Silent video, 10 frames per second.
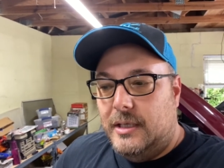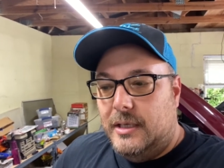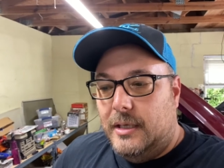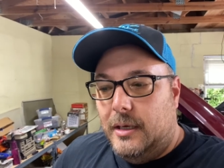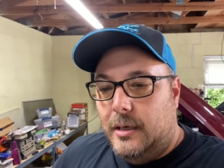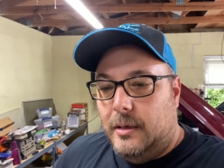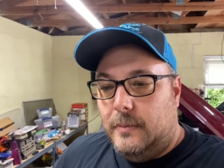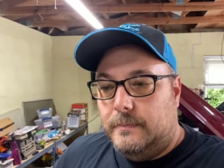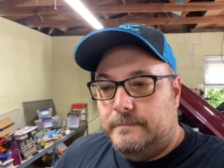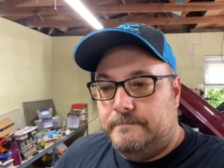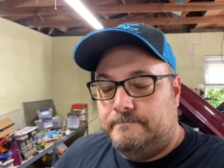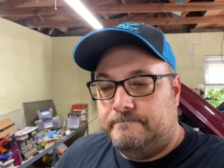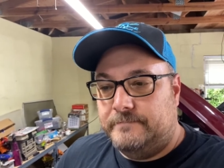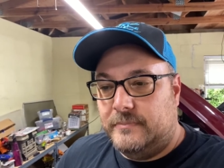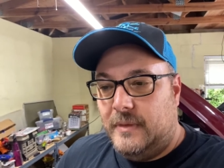
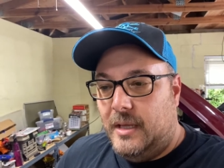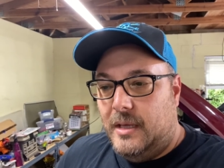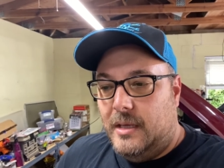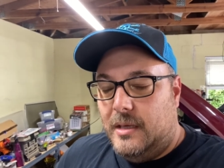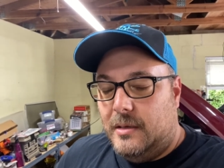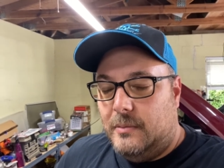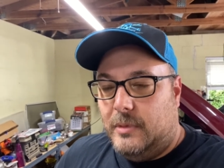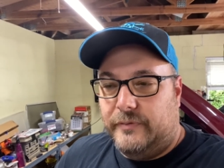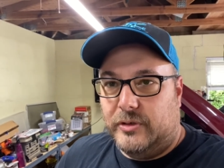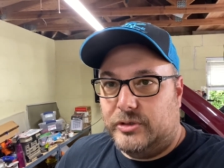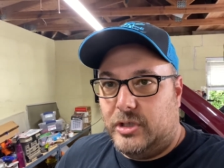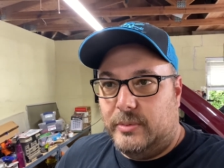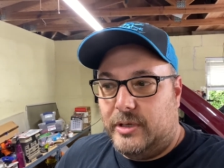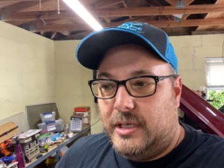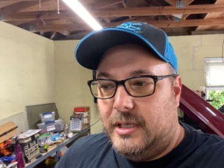My first
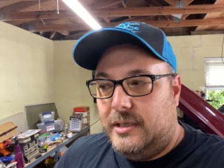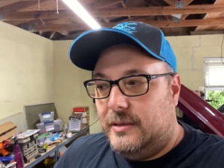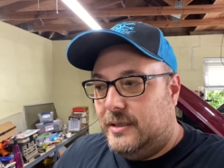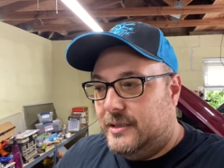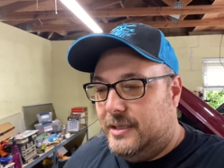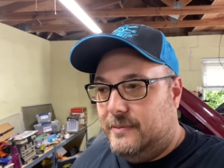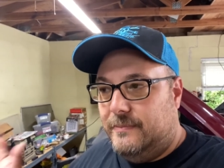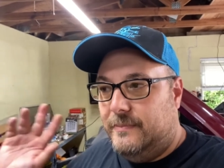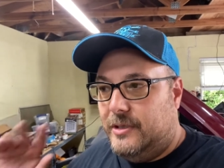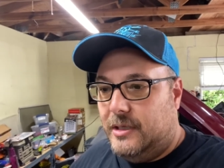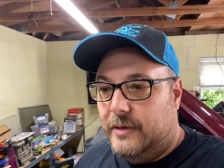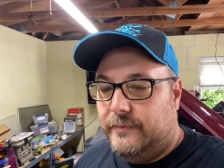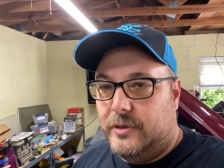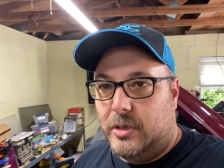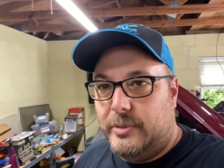turbo kit, I
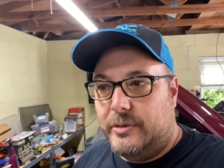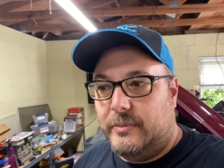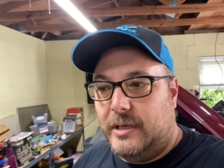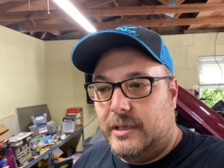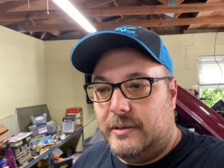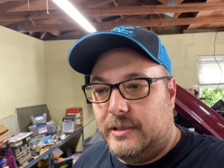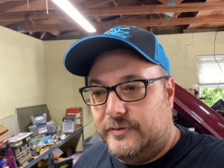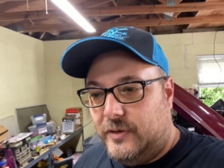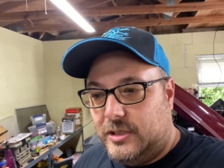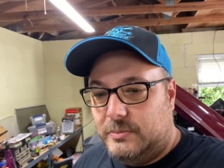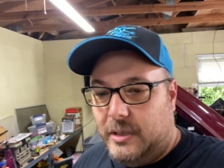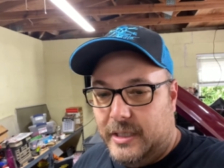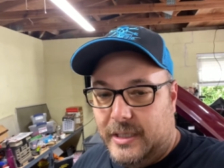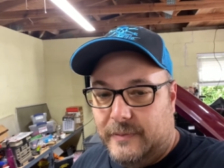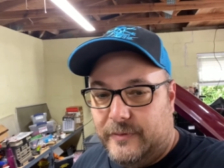turboed this Fox
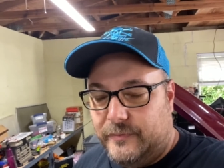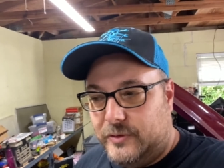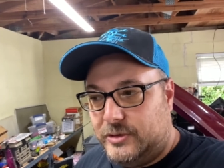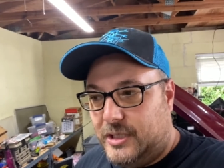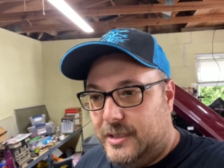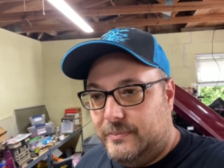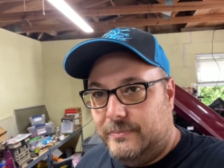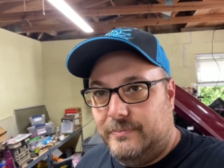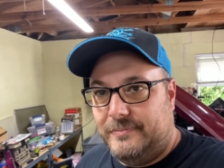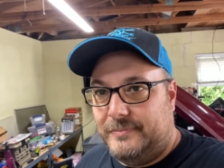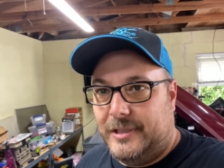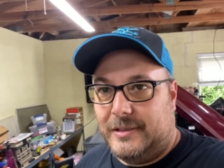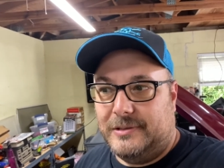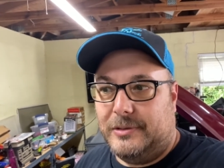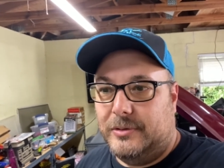body for the first time, like
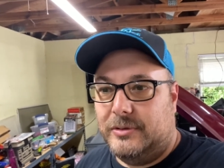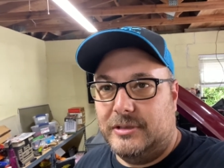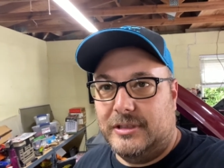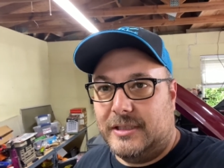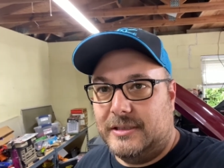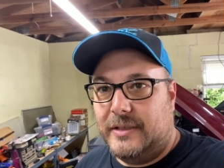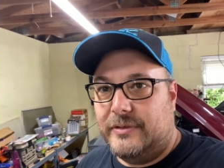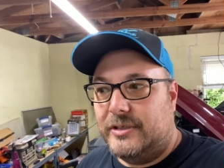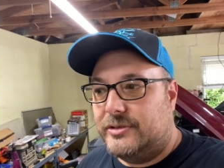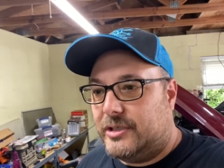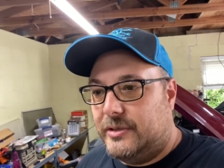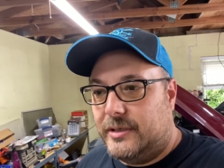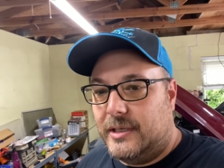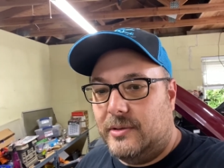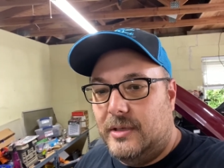it's going on 6-7 years ago
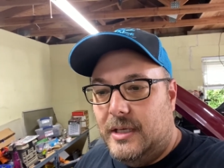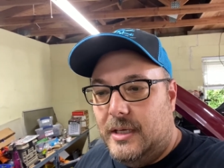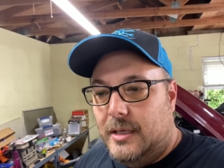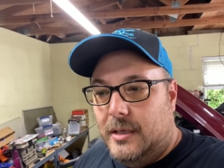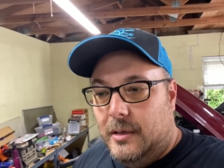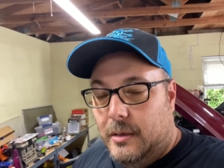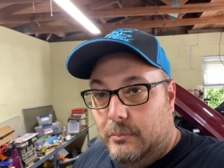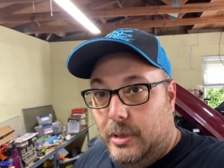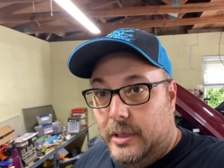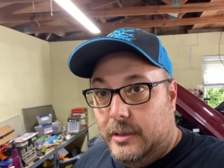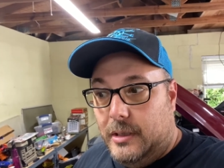now. But